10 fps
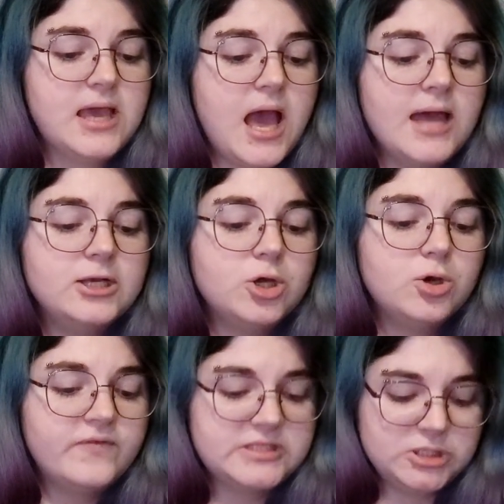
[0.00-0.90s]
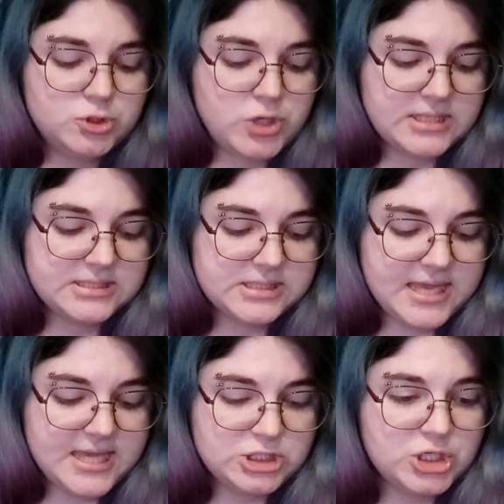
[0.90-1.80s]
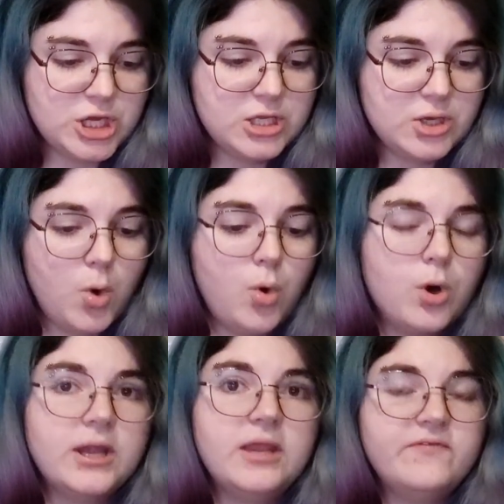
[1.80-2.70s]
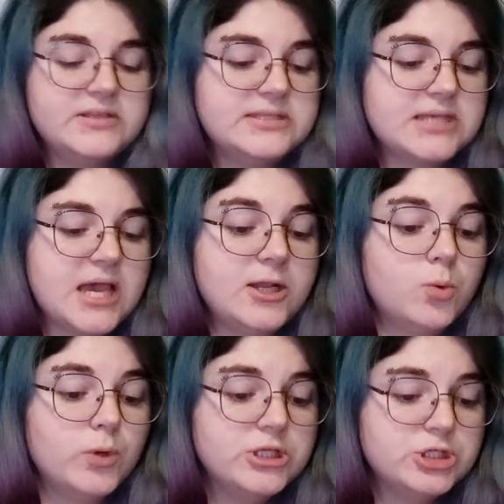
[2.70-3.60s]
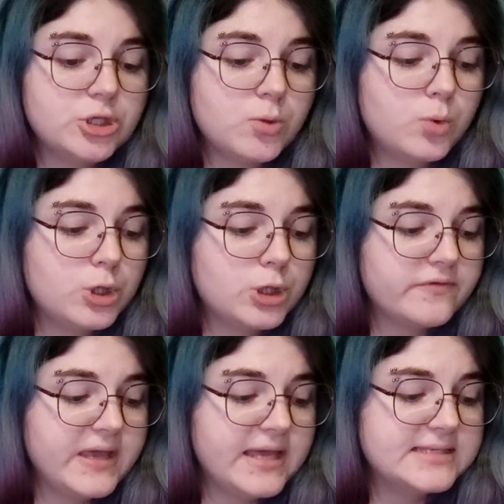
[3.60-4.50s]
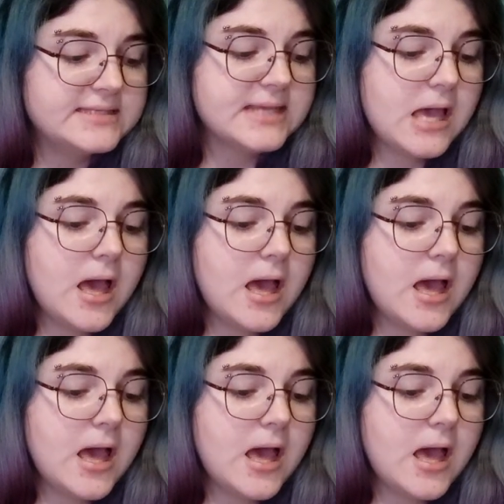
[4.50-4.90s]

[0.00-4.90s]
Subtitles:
I don't know if it's a translation or if it's an original work of his,